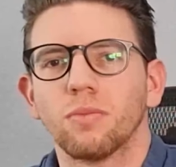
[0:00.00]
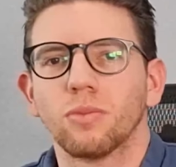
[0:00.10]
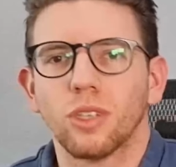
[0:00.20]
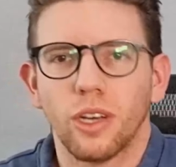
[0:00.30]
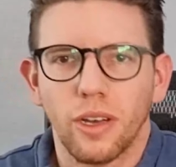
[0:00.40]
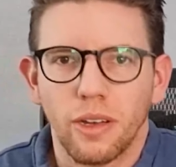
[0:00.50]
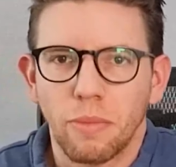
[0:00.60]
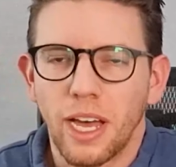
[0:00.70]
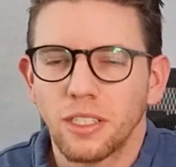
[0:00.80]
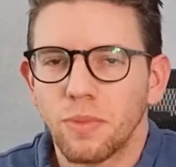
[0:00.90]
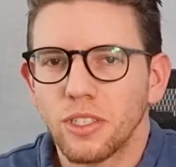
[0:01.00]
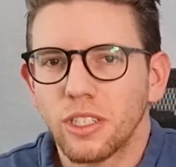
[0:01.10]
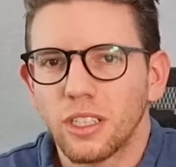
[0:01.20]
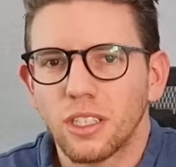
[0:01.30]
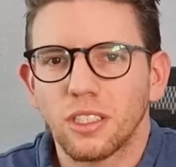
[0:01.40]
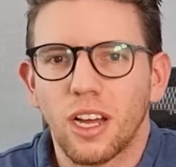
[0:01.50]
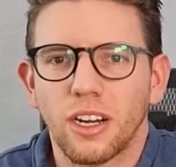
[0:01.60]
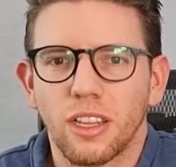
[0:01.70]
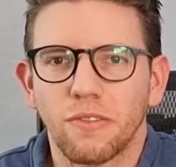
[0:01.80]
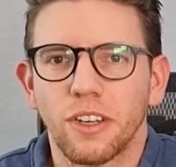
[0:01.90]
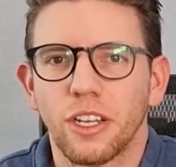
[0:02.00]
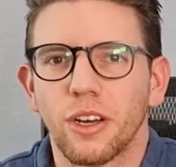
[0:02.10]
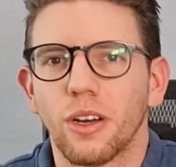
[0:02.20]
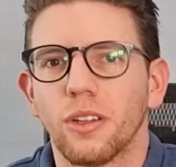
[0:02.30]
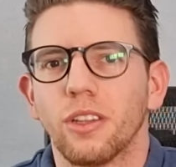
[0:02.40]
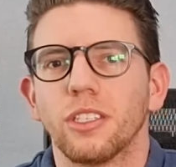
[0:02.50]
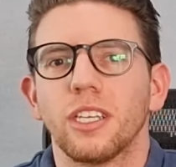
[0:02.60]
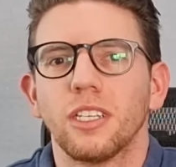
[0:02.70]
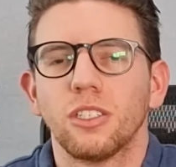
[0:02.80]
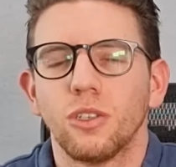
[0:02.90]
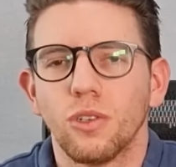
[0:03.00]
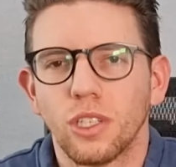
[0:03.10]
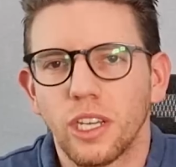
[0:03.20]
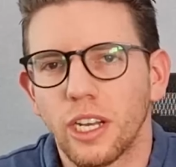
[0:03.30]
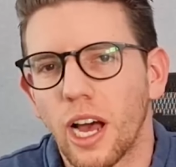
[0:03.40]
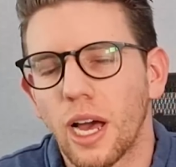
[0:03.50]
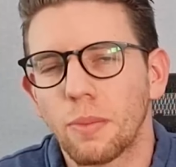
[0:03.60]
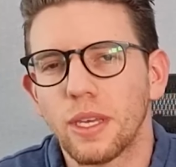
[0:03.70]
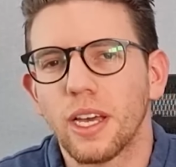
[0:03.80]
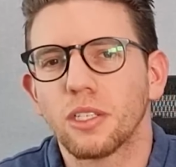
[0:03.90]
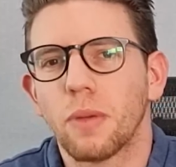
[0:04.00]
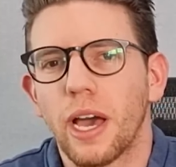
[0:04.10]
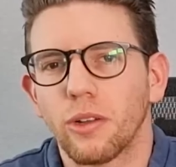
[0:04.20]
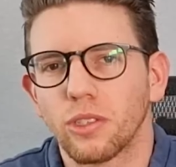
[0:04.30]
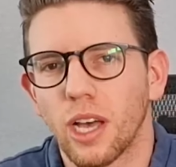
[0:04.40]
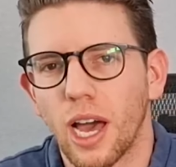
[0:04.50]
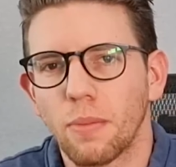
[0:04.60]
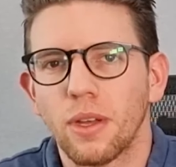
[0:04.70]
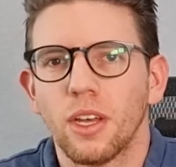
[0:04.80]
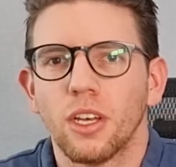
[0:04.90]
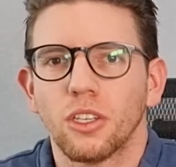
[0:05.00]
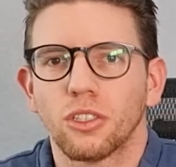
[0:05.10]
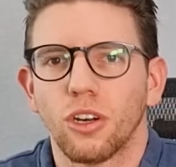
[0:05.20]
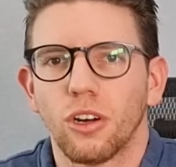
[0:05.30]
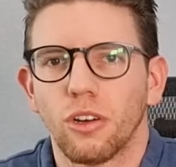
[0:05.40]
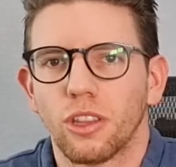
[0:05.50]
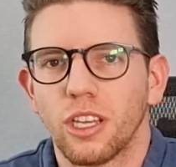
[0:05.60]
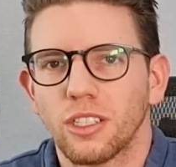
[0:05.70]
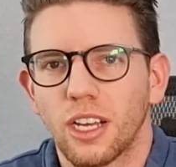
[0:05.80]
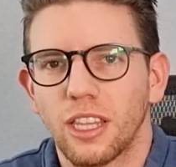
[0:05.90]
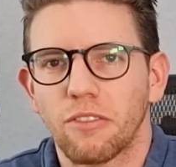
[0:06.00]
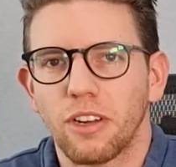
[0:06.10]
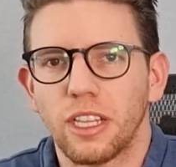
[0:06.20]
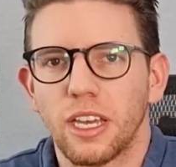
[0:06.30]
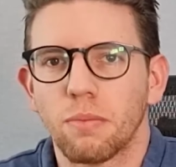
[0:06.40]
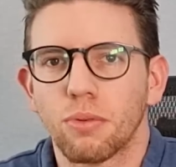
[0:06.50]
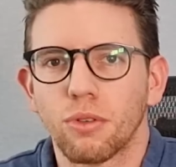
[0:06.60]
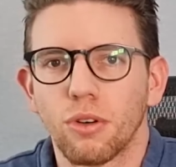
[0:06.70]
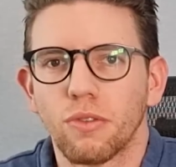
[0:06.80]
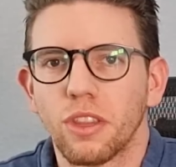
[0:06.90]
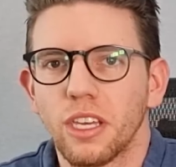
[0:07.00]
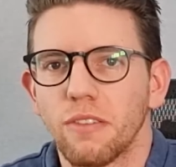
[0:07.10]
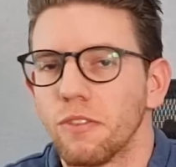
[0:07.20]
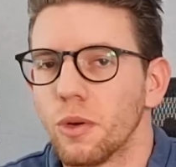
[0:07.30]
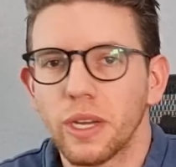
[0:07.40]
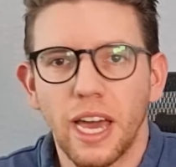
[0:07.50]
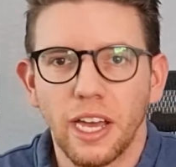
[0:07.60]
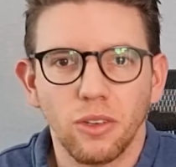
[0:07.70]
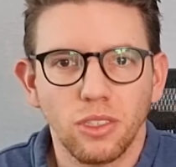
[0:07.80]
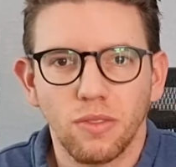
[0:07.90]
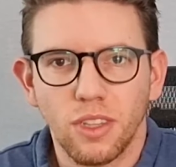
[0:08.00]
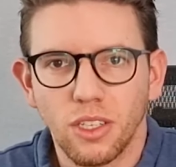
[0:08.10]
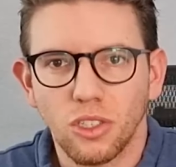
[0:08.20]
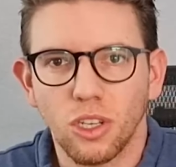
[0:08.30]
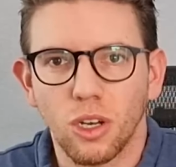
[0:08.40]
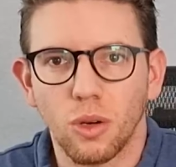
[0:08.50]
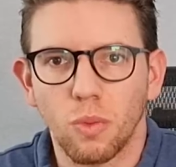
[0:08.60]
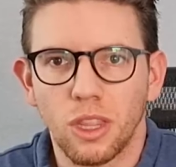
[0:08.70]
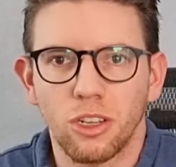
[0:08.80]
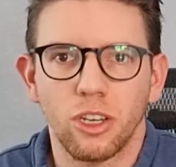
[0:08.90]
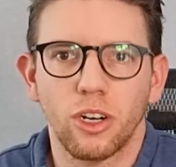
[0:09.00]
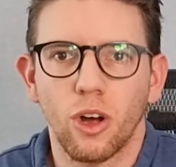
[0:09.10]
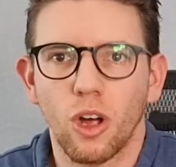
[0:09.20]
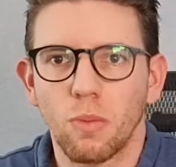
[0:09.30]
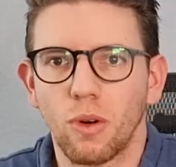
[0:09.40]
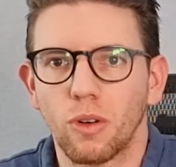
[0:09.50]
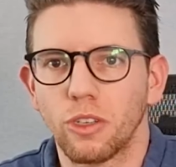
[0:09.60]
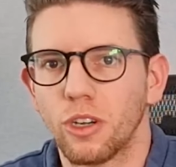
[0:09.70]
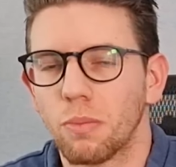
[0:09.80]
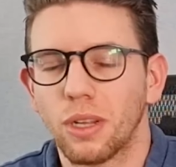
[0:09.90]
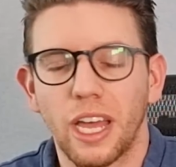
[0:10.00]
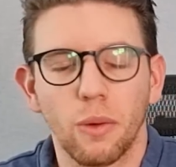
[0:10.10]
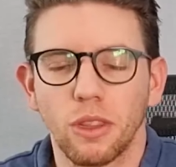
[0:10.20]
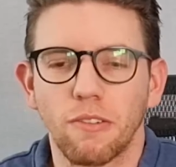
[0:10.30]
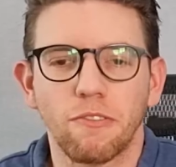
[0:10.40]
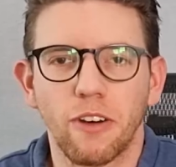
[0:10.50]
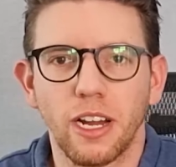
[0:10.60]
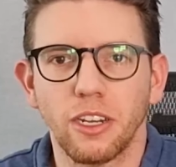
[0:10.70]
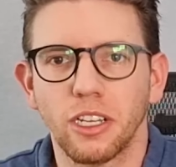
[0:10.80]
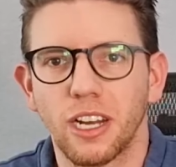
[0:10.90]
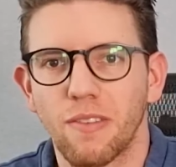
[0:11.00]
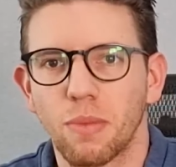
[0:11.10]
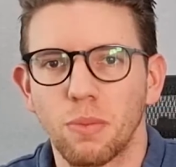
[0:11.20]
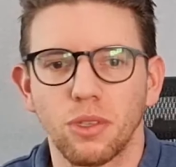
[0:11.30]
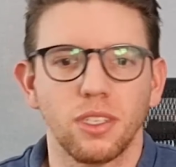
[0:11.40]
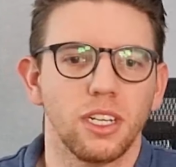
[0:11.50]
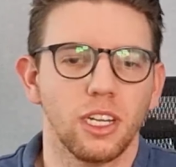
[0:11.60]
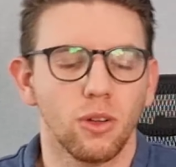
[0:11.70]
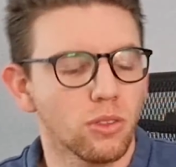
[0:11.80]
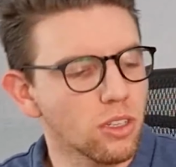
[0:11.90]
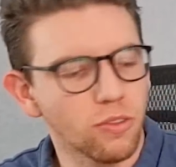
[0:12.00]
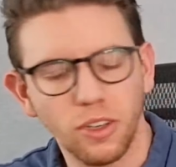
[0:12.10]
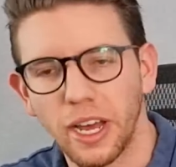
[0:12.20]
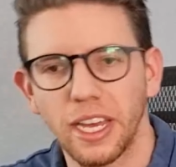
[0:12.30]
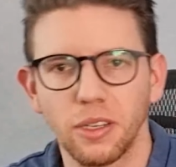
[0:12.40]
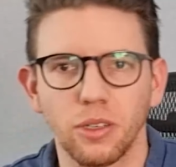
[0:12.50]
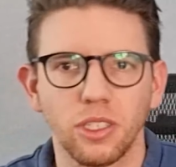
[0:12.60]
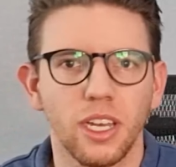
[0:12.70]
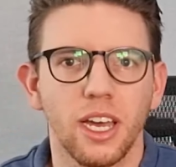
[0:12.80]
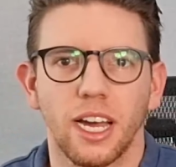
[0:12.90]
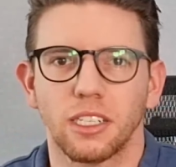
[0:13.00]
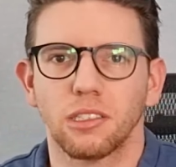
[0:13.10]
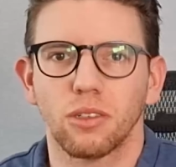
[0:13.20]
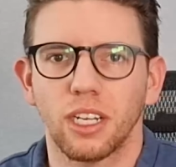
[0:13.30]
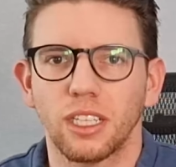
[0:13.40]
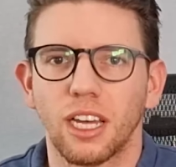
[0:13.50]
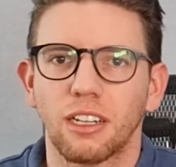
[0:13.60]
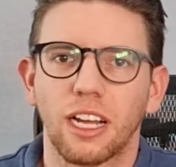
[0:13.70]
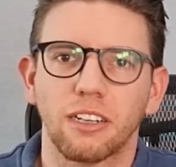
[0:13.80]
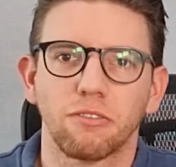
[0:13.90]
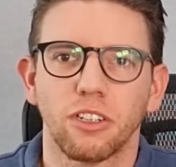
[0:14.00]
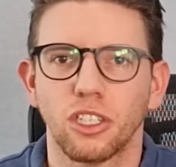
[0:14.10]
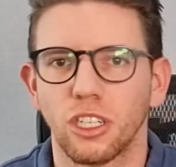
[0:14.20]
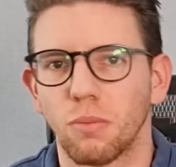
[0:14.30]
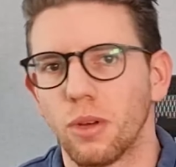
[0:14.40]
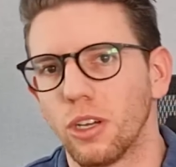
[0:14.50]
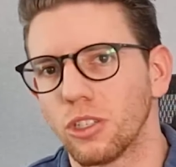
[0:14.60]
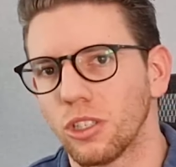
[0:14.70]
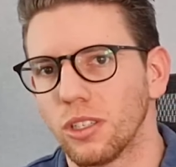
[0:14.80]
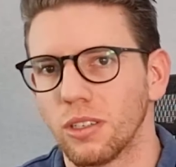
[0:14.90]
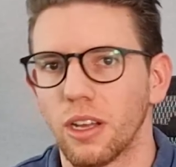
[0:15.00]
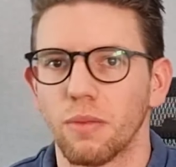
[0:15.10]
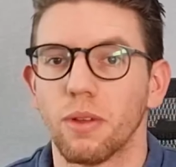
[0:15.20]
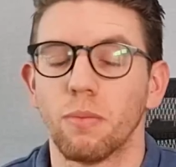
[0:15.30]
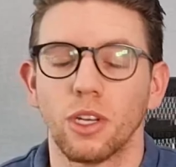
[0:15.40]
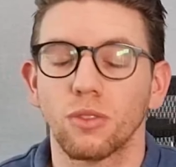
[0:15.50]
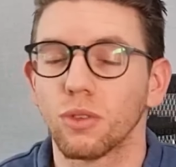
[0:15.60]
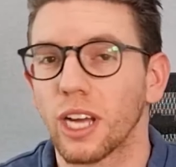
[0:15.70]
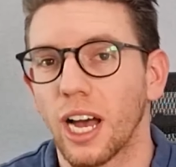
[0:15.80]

So as mentioned at the start of the video, this is using an IPS panel type. So things like that really improve the viewing angles of this. So whether you're at home or playing with a friend, you can have people sitting at all different angles and still getting that like rich and immersive